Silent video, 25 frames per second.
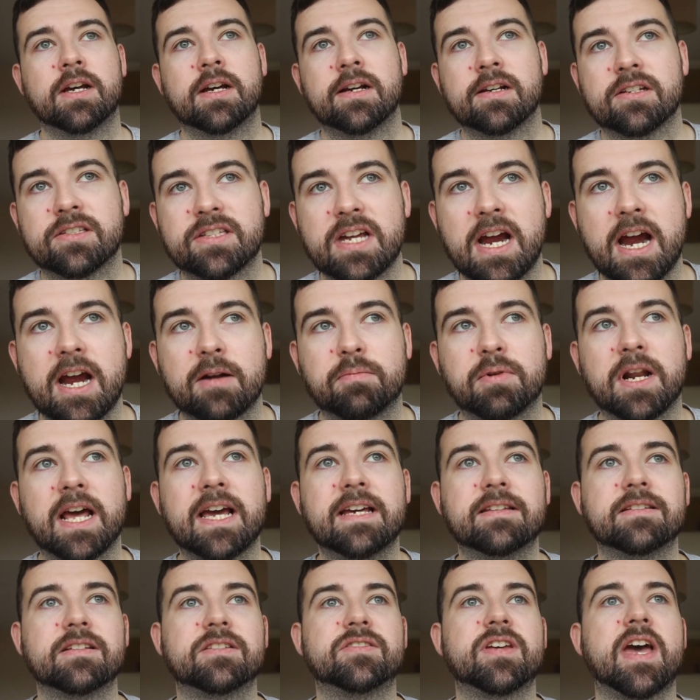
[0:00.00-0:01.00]
started
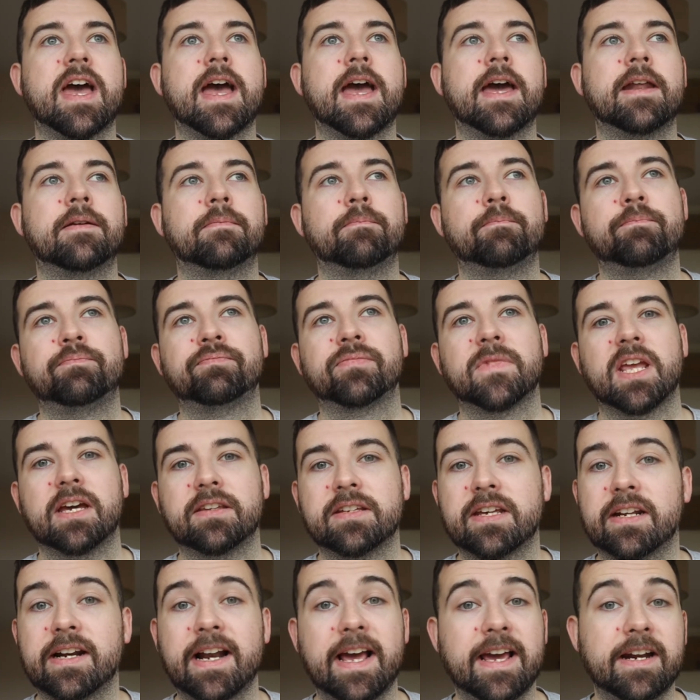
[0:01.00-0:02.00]
playing the 10, and
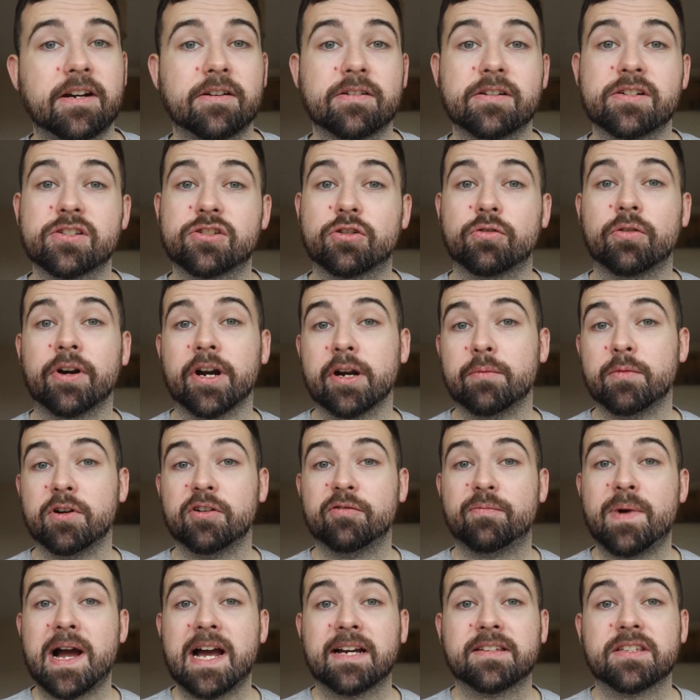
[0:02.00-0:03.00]
then later in his career
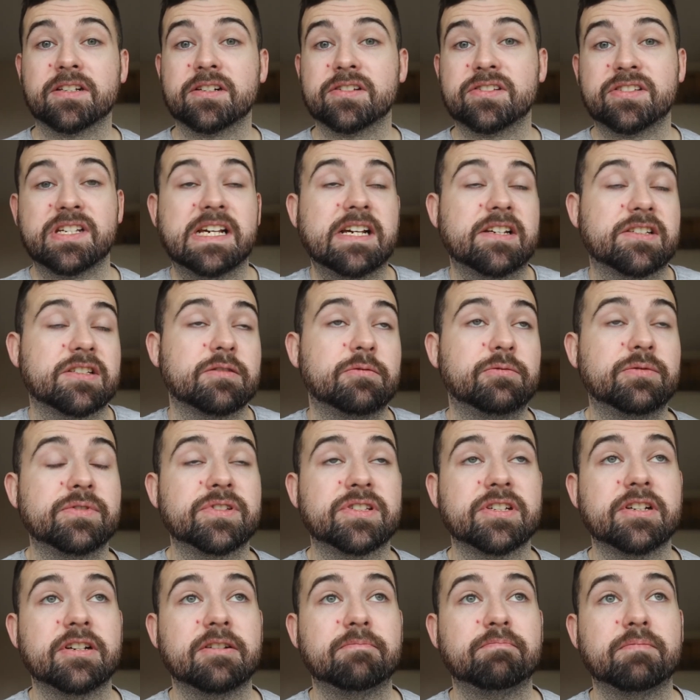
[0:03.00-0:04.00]
moved back to the 6 and was
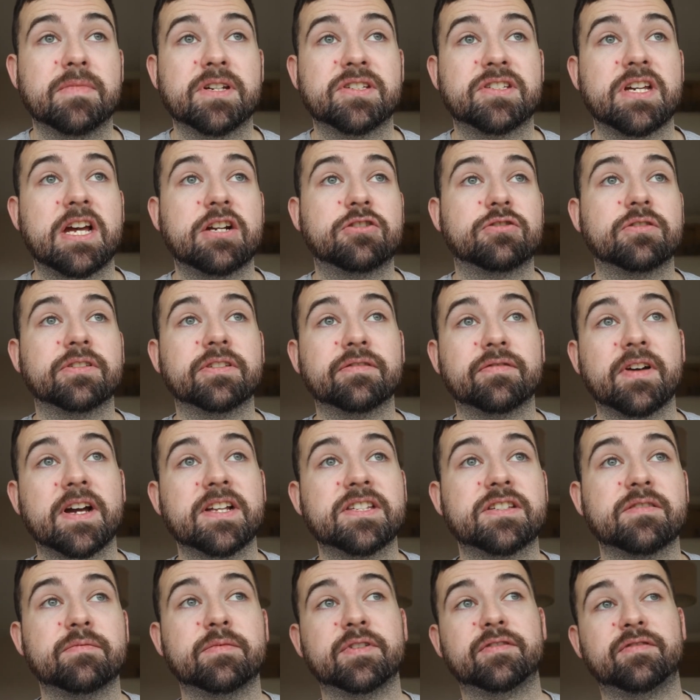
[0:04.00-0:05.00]
a central
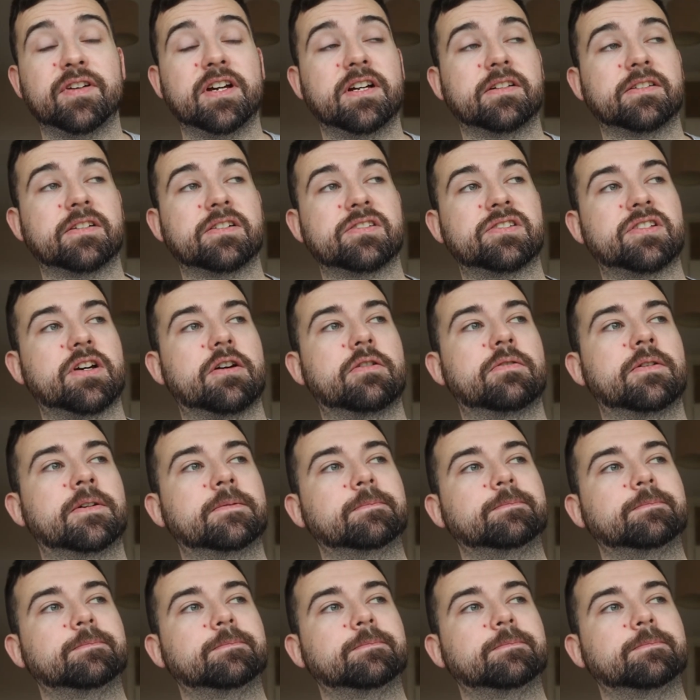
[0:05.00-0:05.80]
defensive midfielder. So,